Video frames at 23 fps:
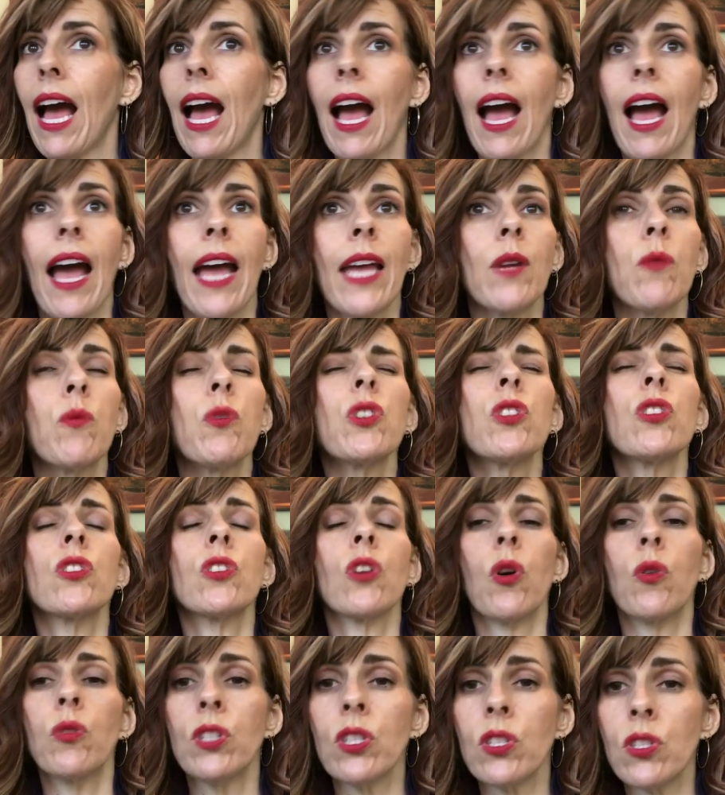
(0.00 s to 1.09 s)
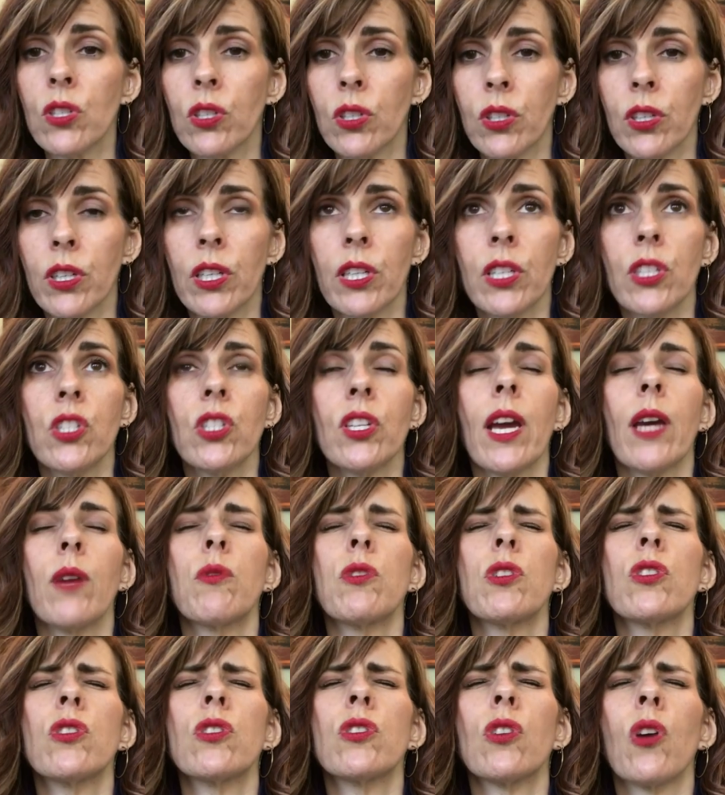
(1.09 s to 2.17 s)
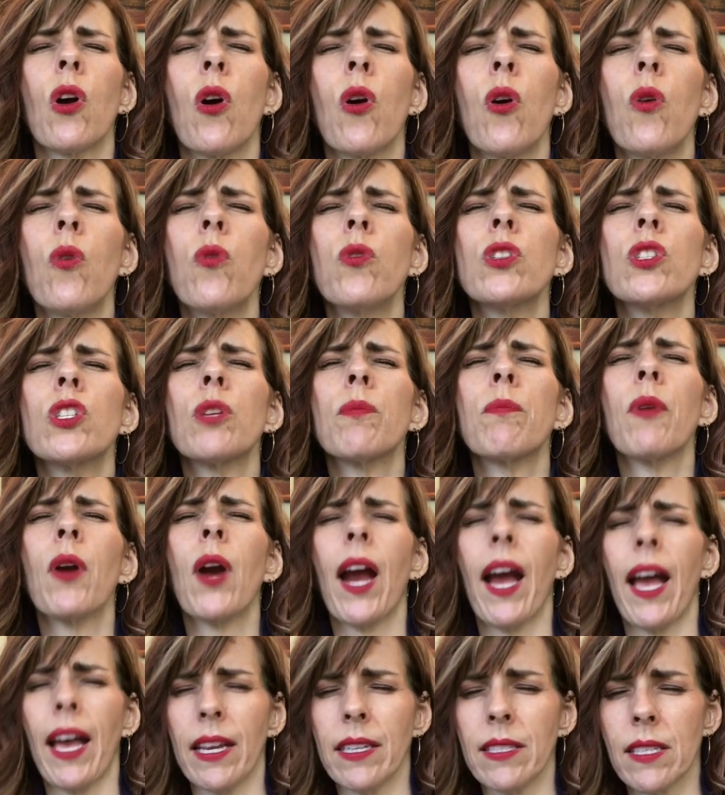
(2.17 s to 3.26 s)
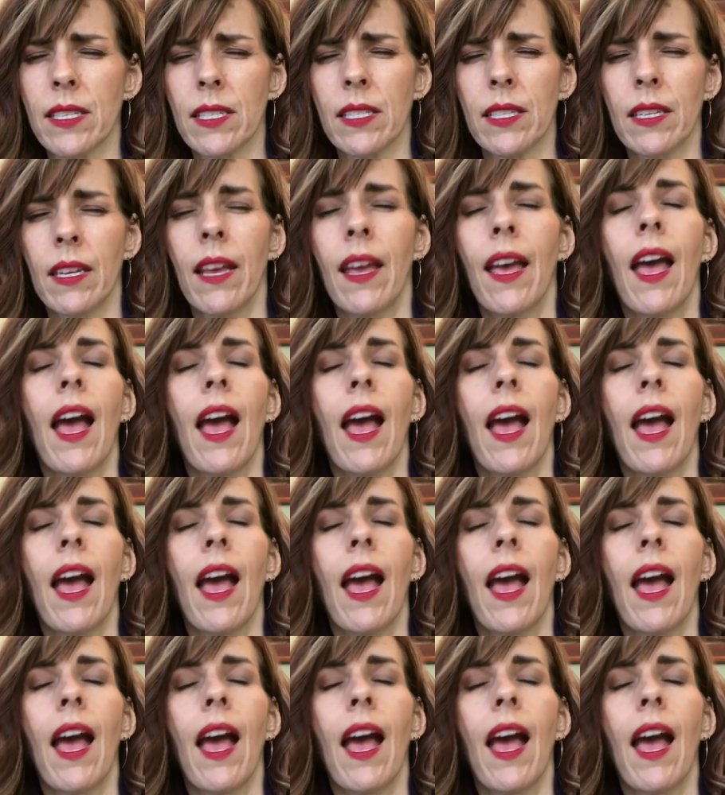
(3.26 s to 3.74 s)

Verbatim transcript: I was so discouraged. I was so depressed.